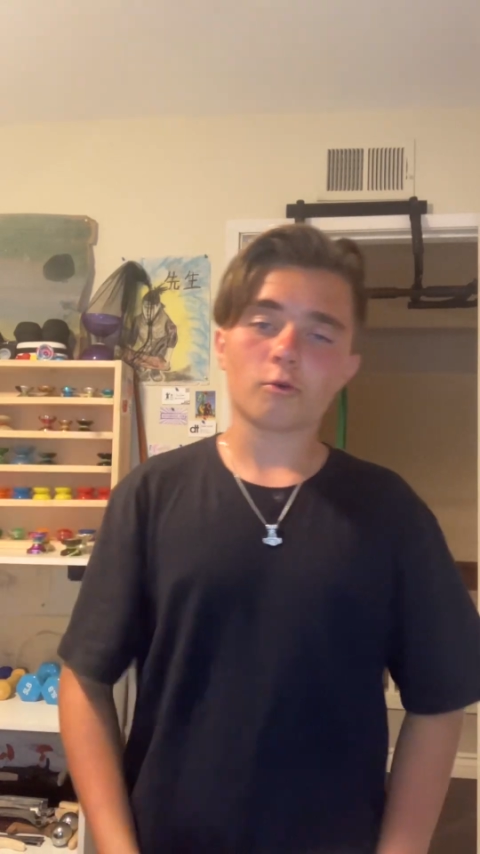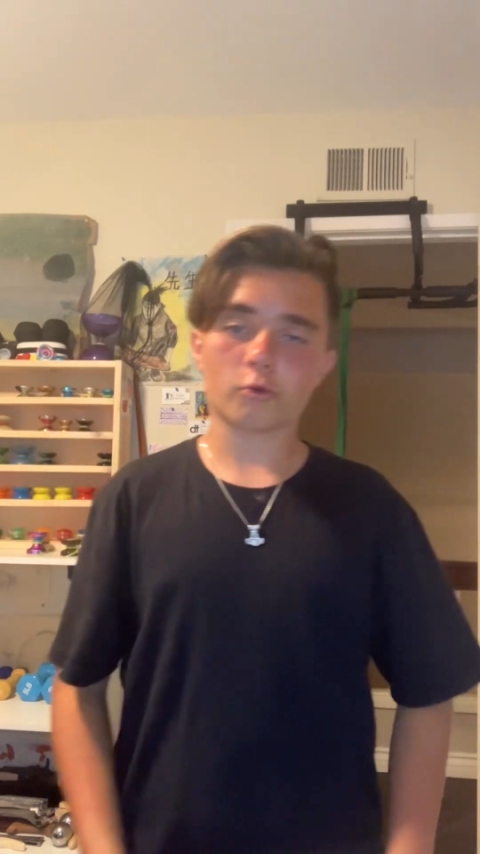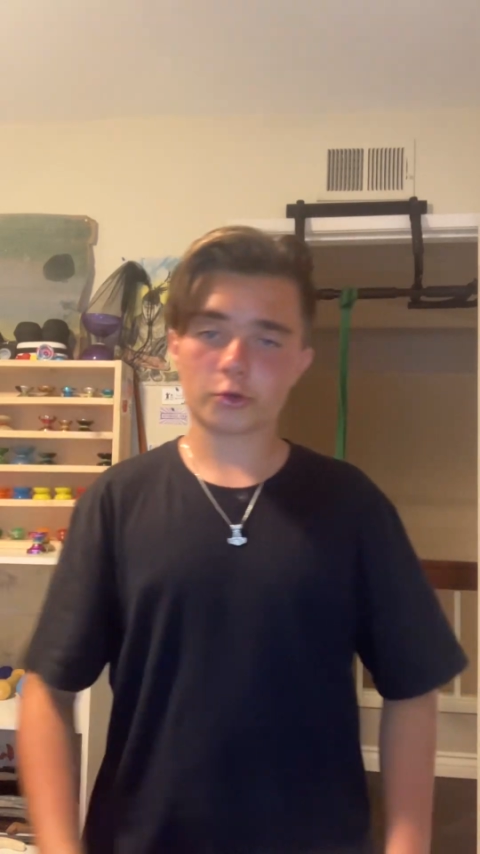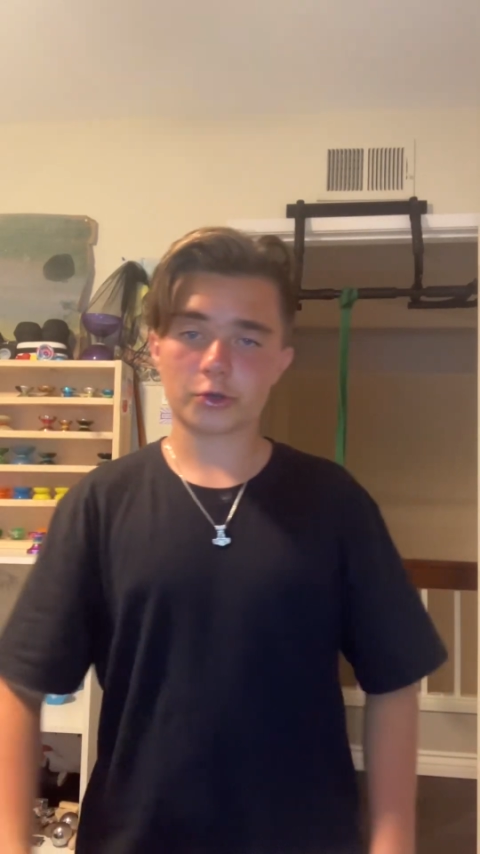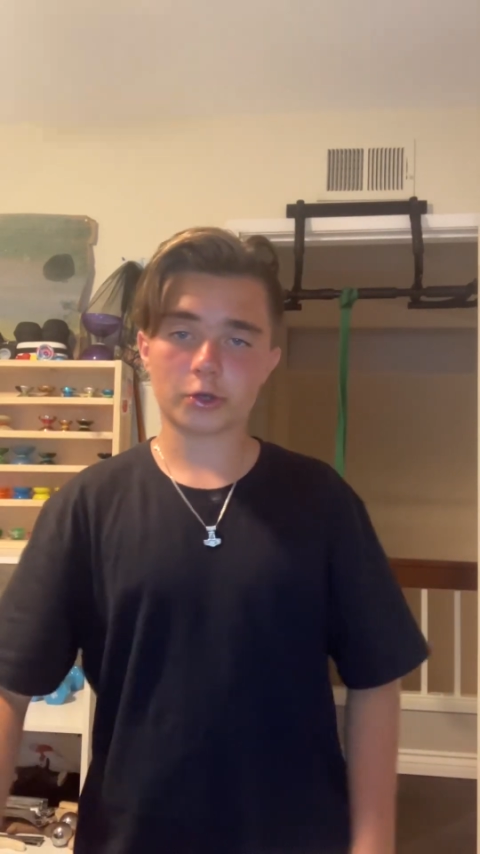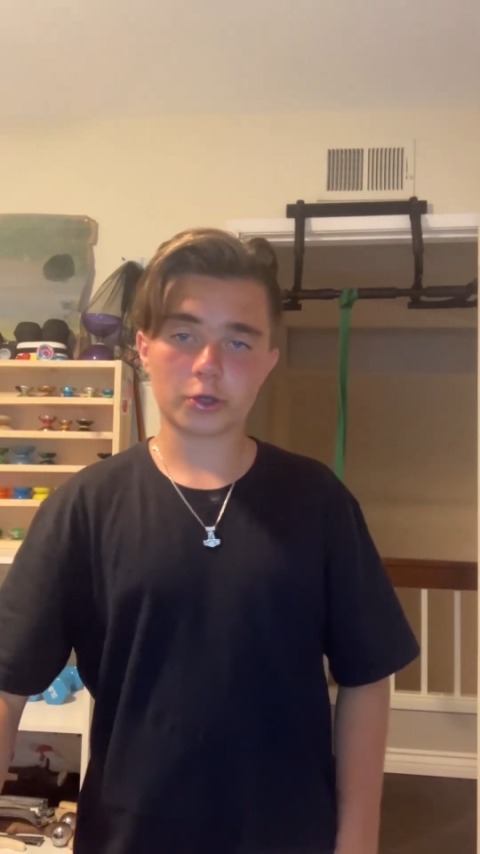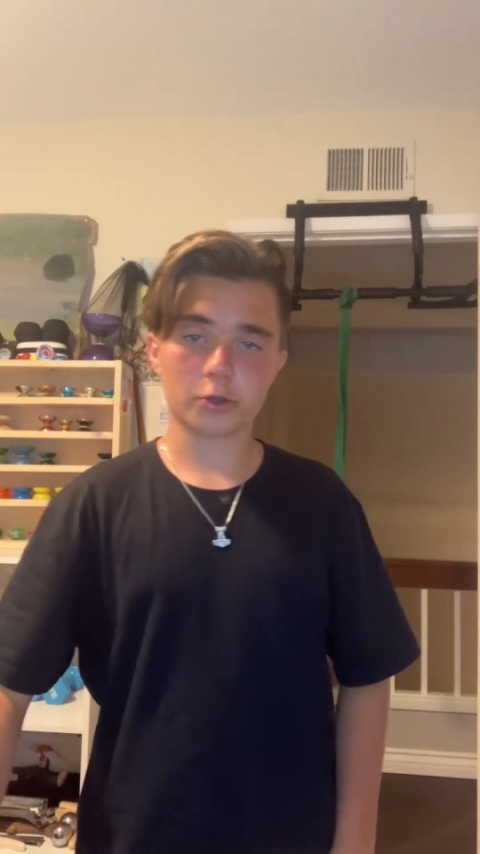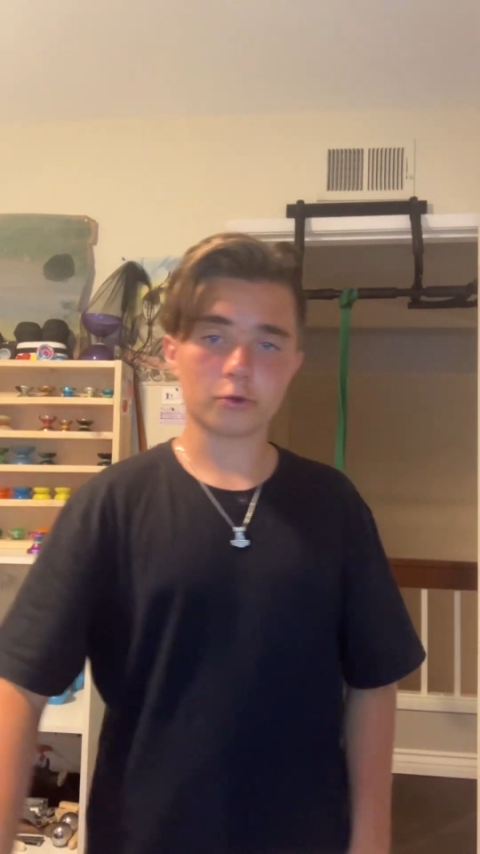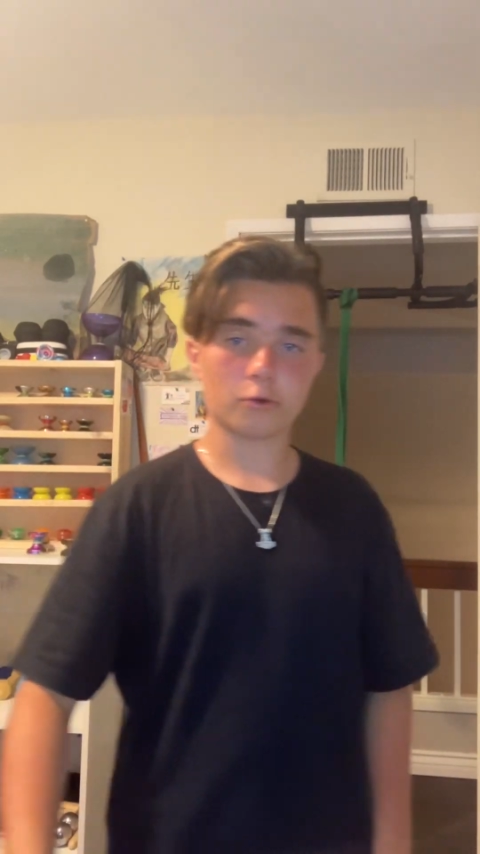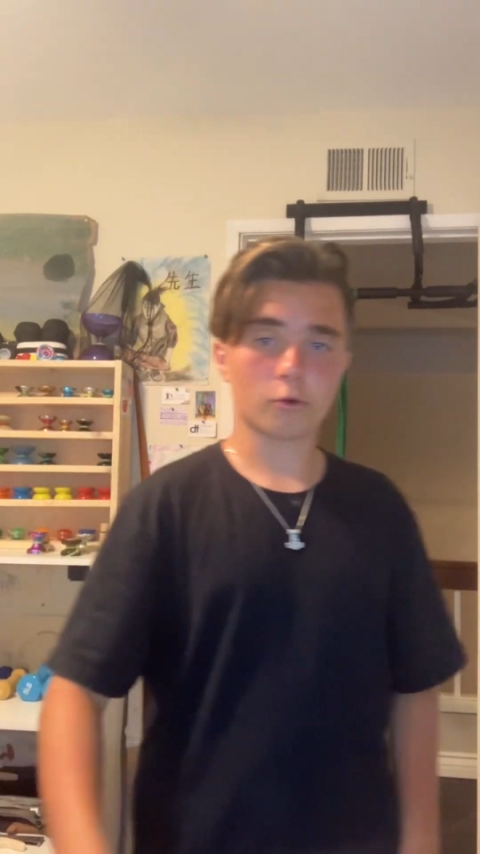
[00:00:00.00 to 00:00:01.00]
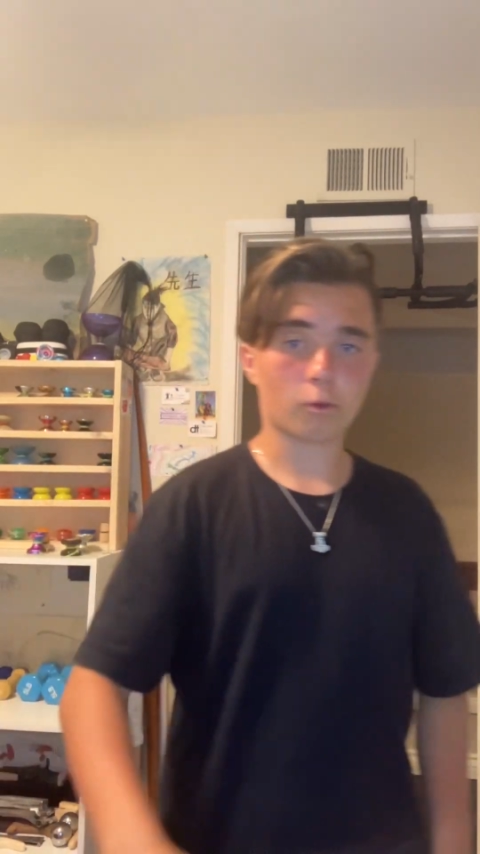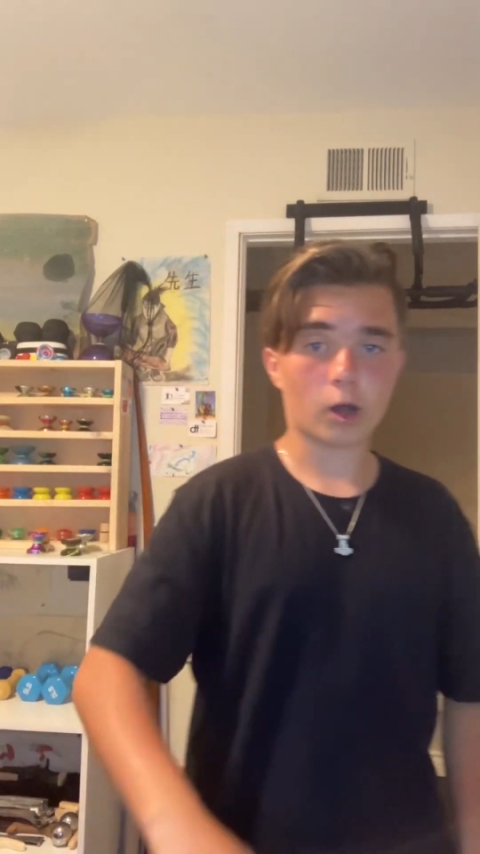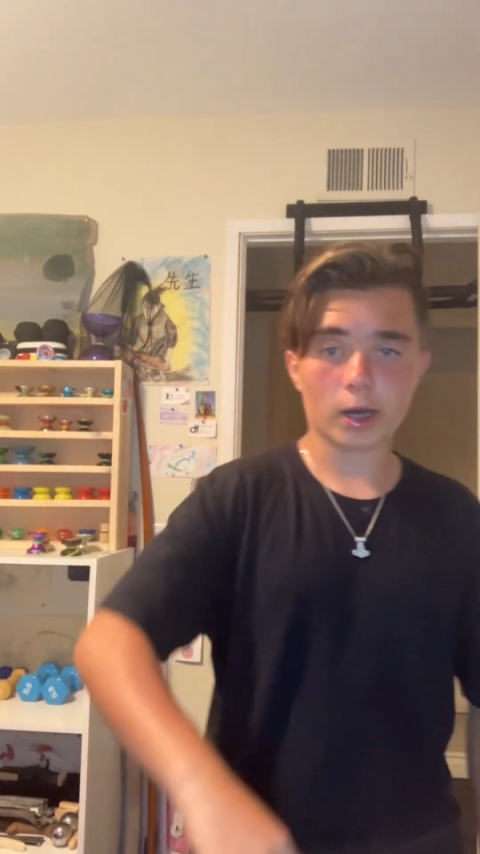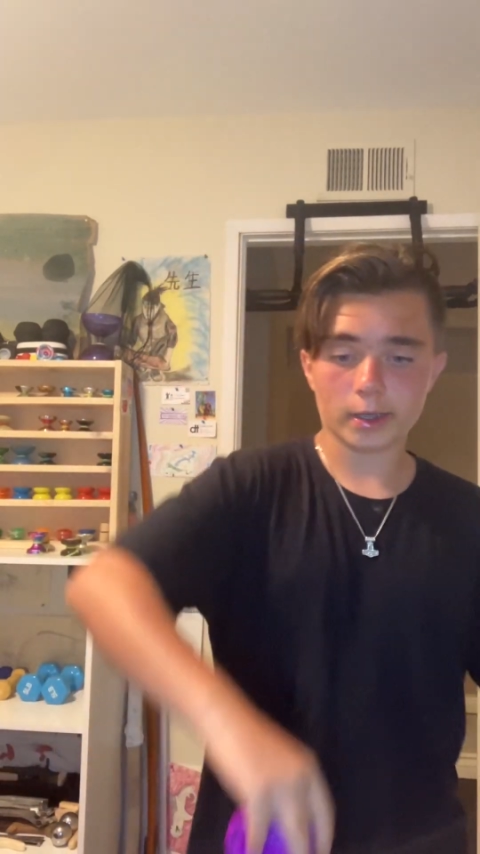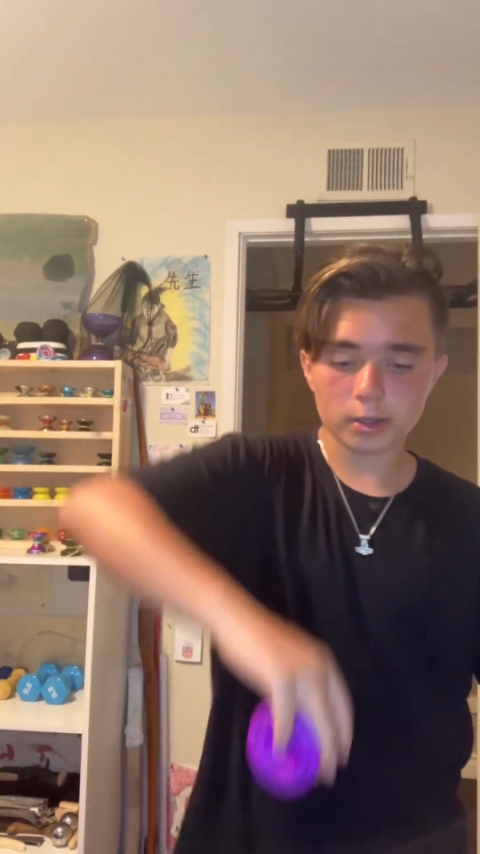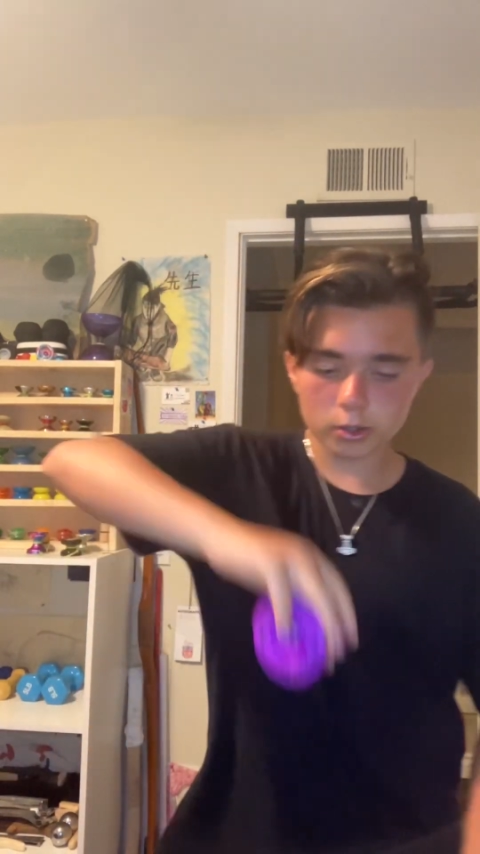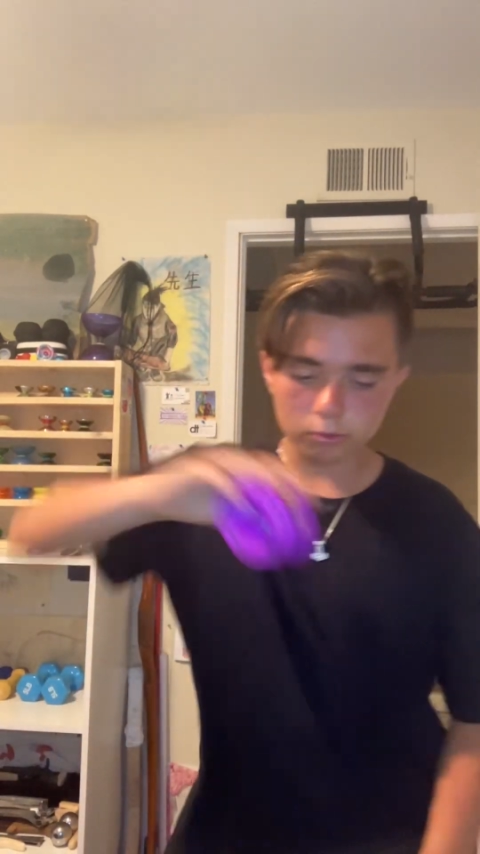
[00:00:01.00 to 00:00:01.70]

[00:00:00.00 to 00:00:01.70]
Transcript: or you could do grinds